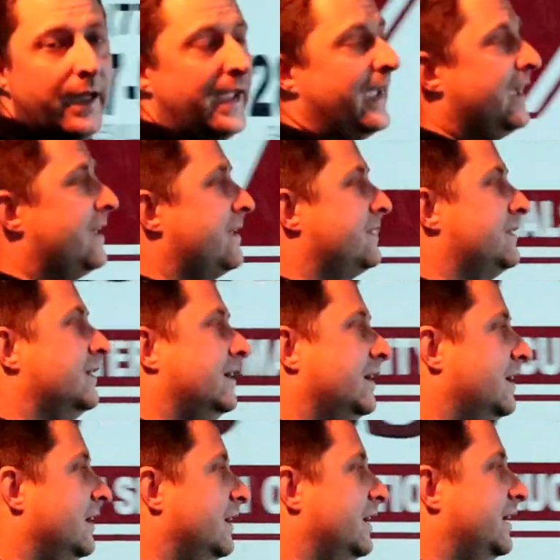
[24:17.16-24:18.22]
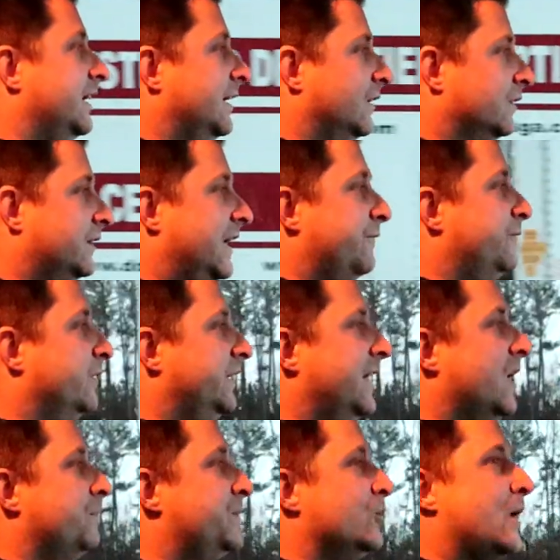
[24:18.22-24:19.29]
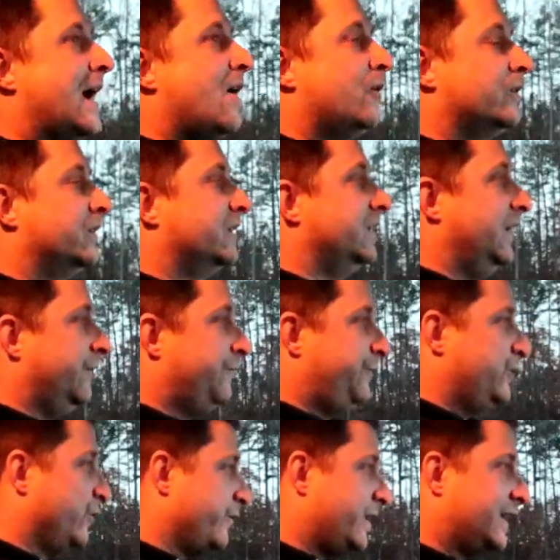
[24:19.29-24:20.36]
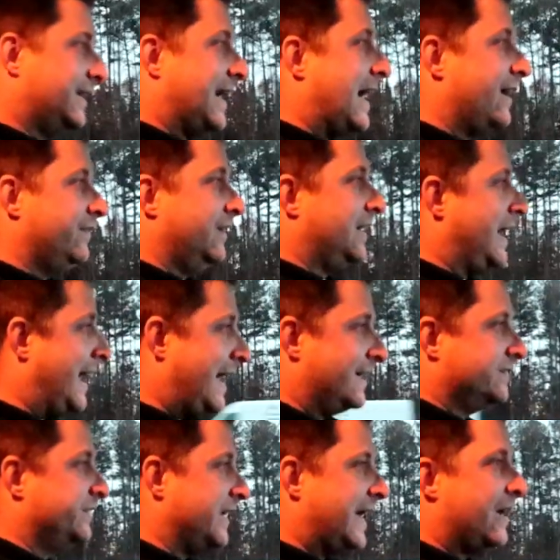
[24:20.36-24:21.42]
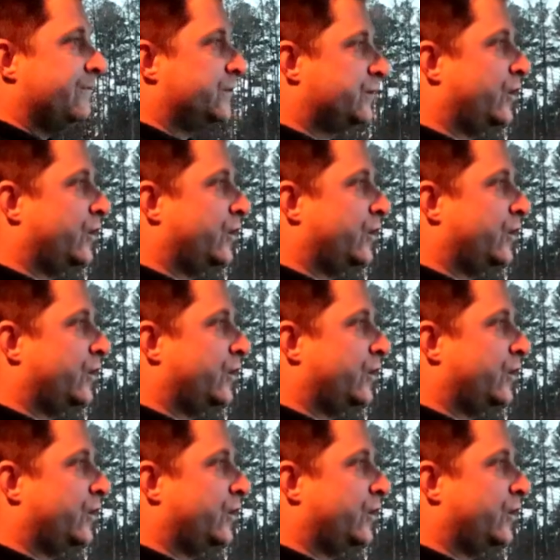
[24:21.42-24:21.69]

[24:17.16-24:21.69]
and it'll definitely help you out if you're the guy that has to have a